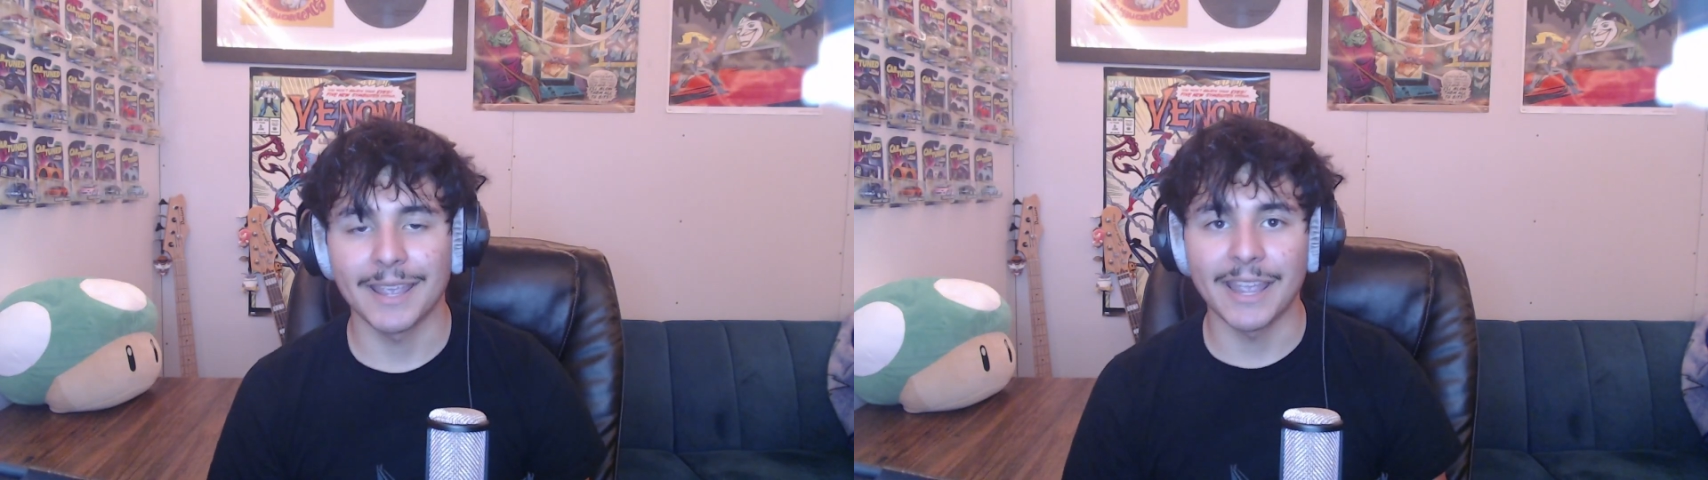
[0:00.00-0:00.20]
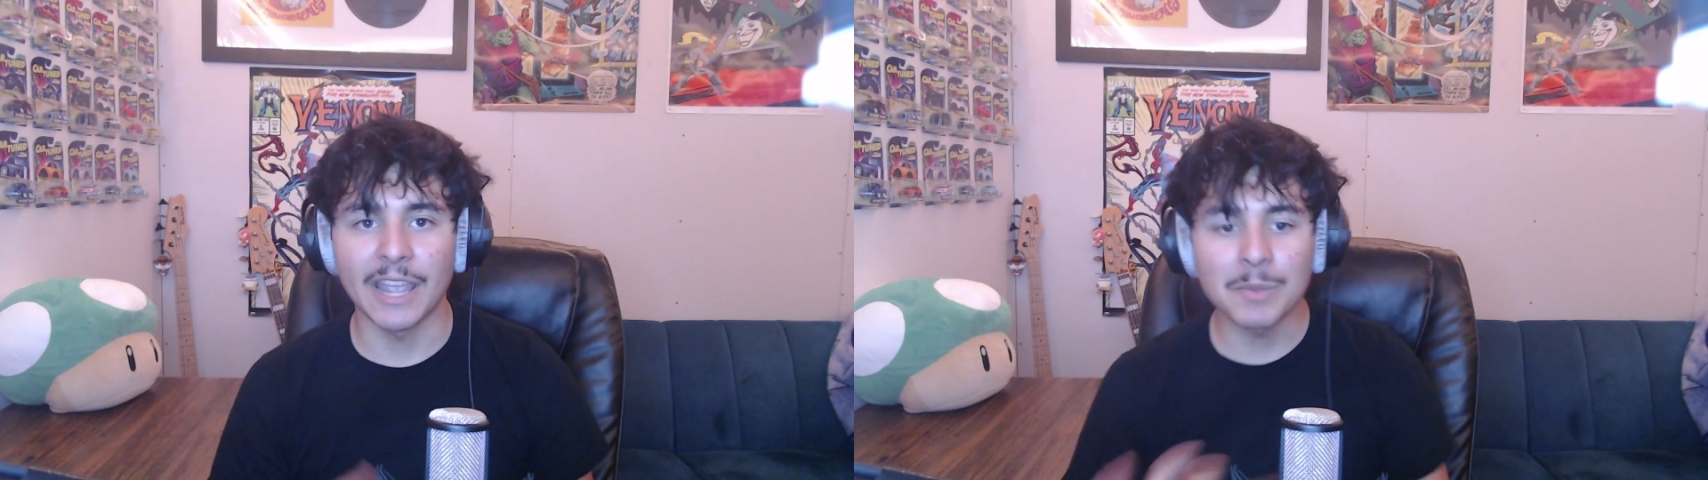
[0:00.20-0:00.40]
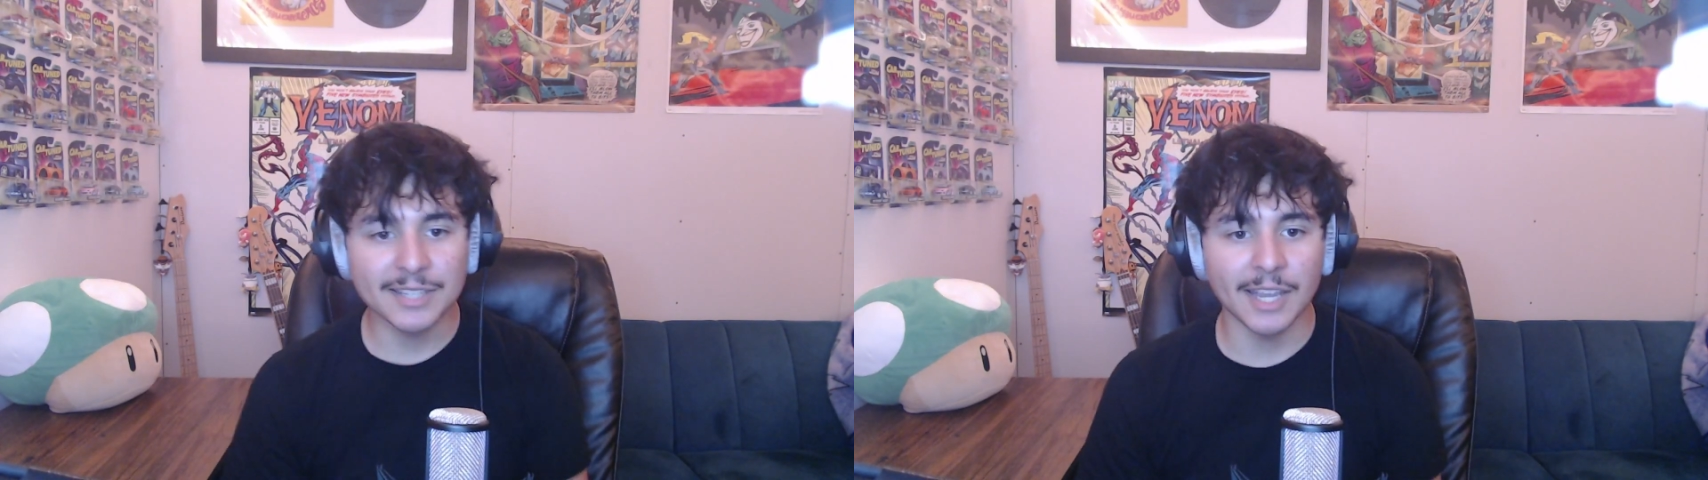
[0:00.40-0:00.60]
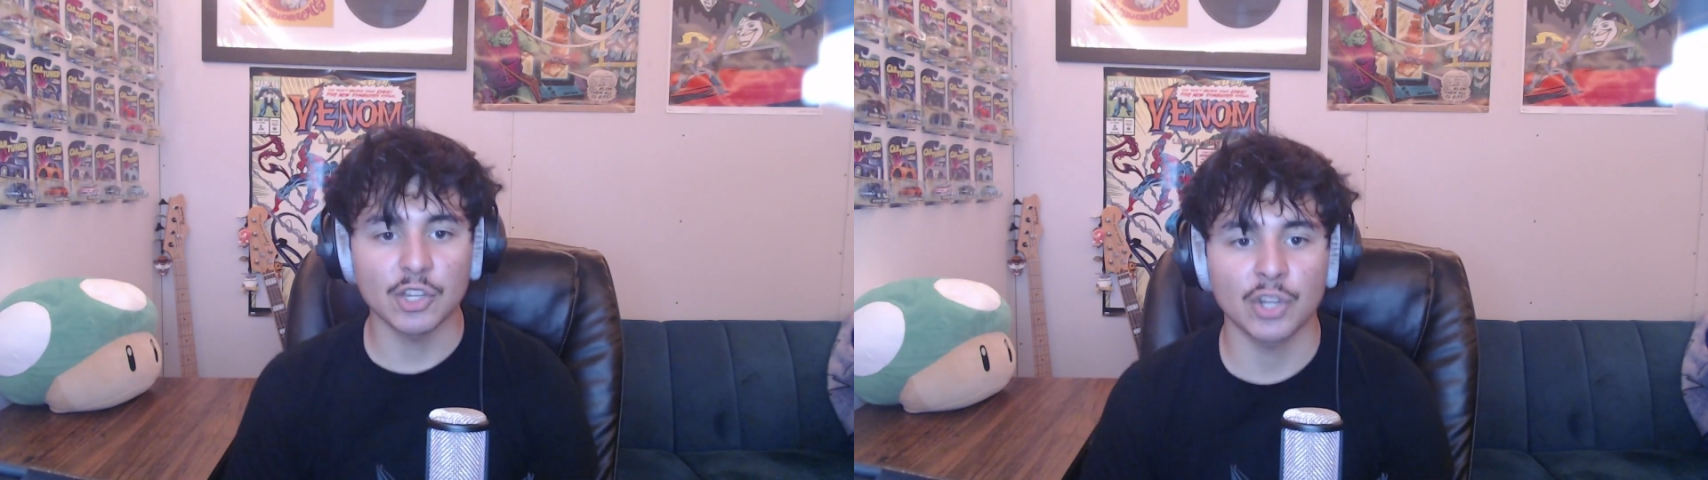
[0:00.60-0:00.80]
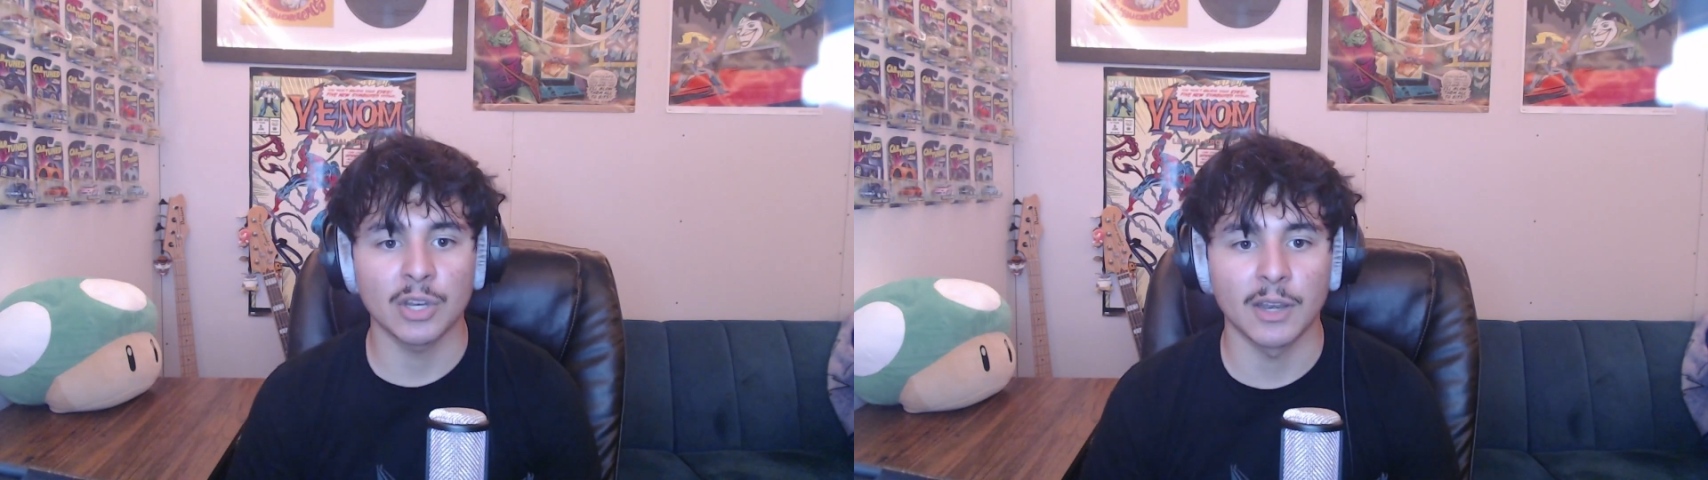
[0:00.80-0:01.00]

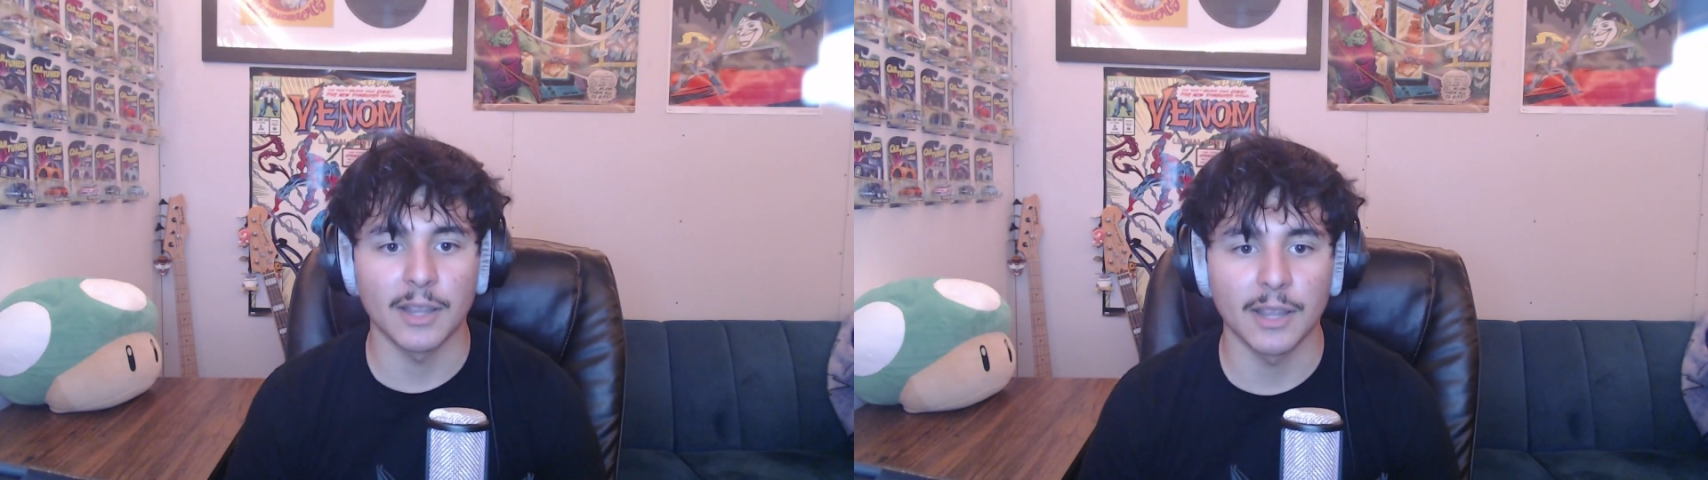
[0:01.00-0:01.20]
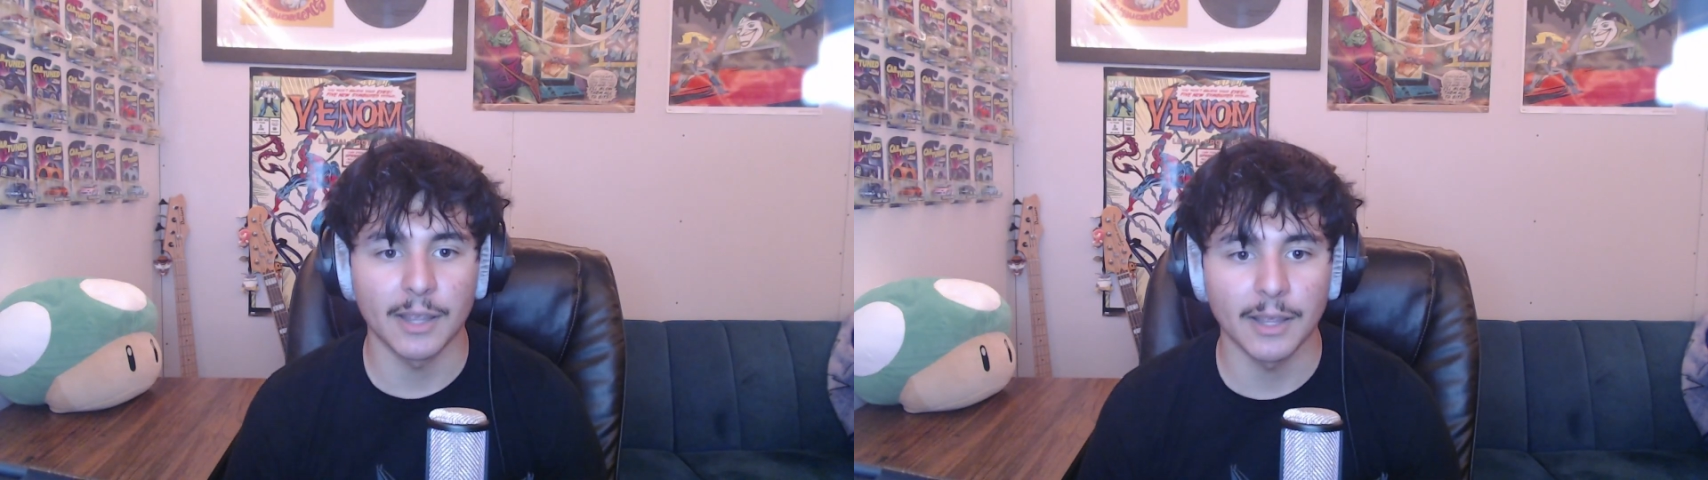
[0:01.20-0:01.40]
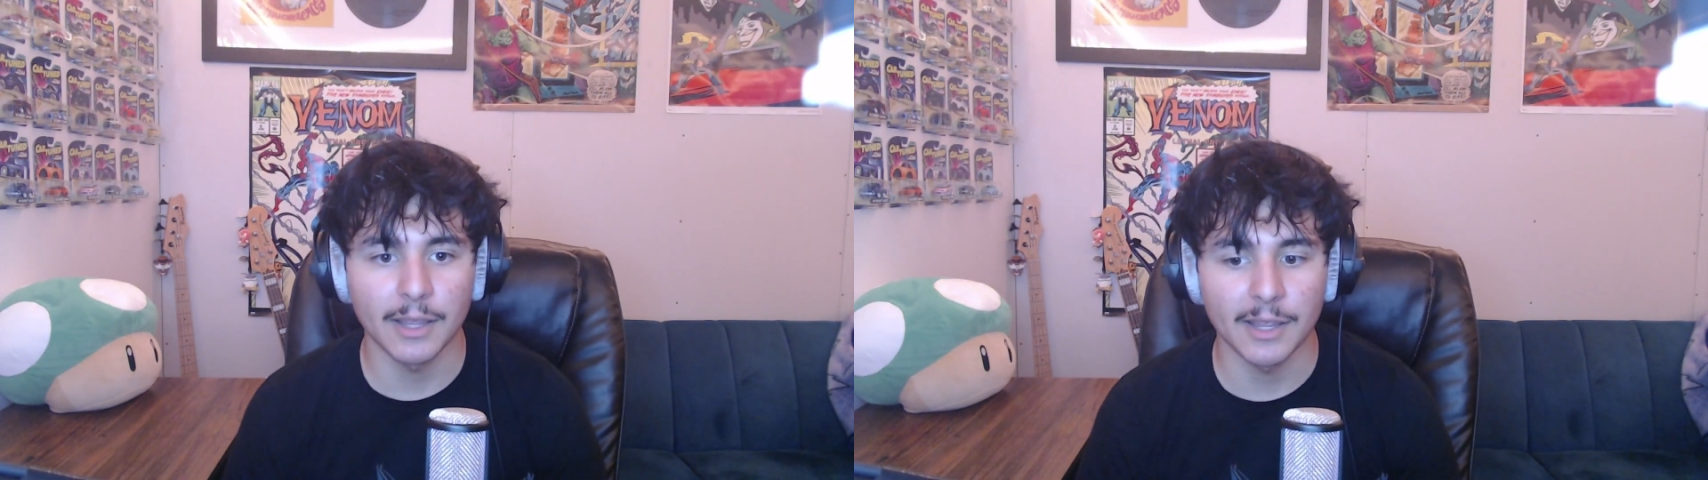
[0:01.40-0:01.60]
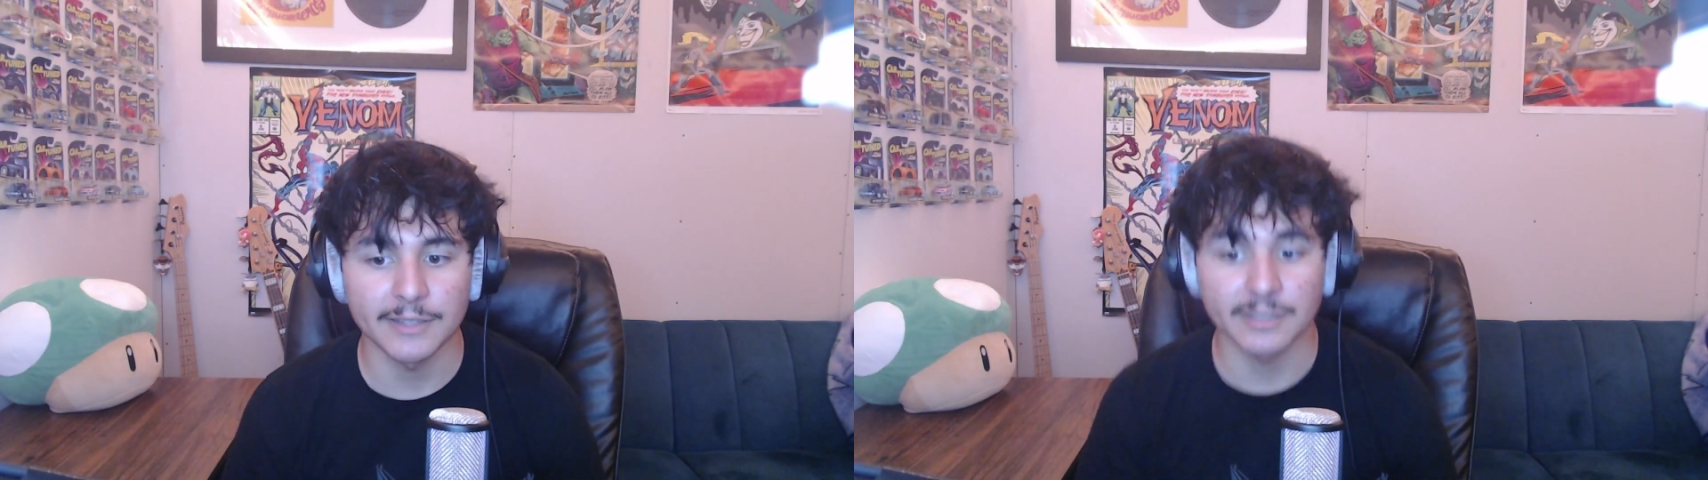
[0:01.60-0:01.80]
Imitation is